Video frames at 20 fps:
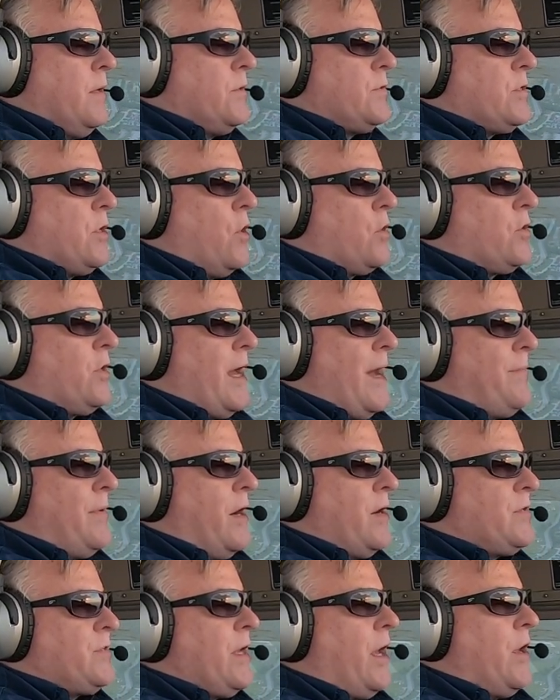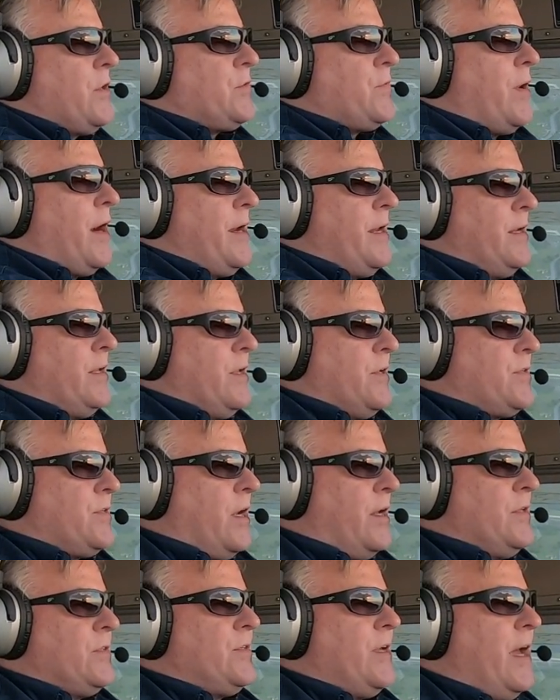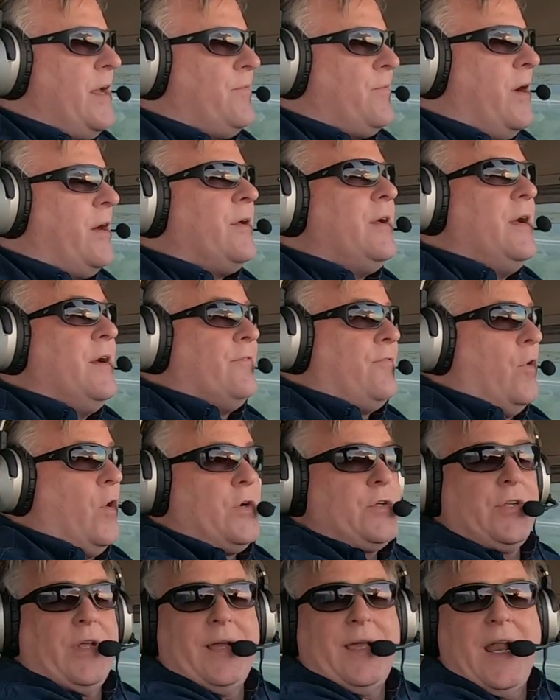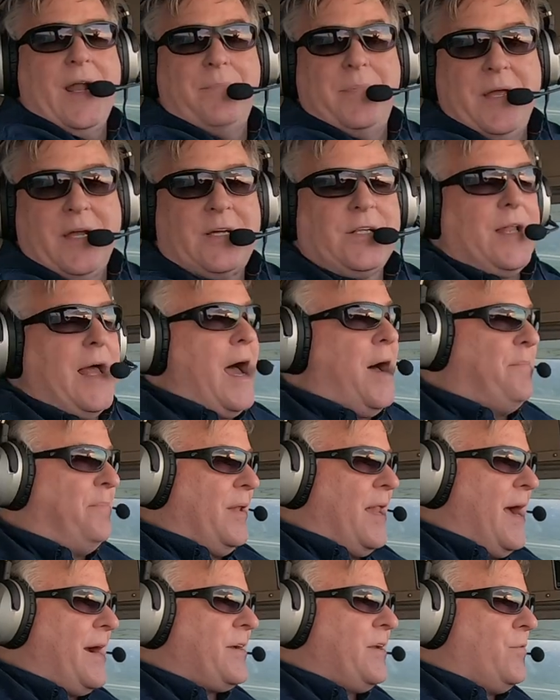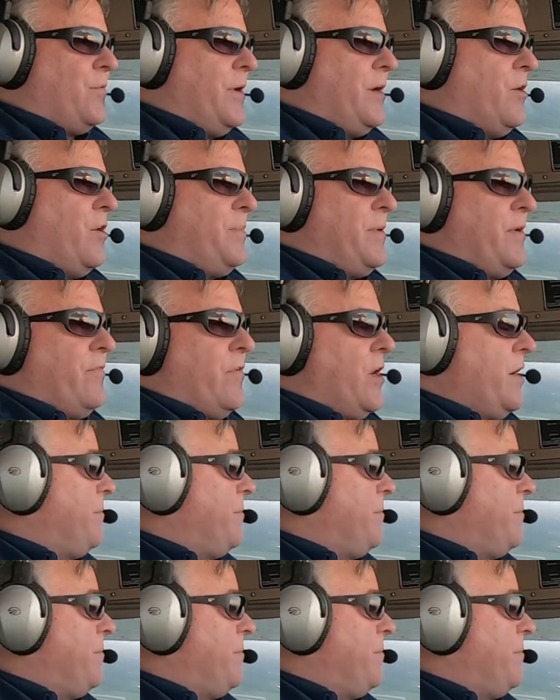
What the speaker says: So climbing ourselves right into the sunset. Well, fortunately I got a big cloud blocking the way, or it'd be very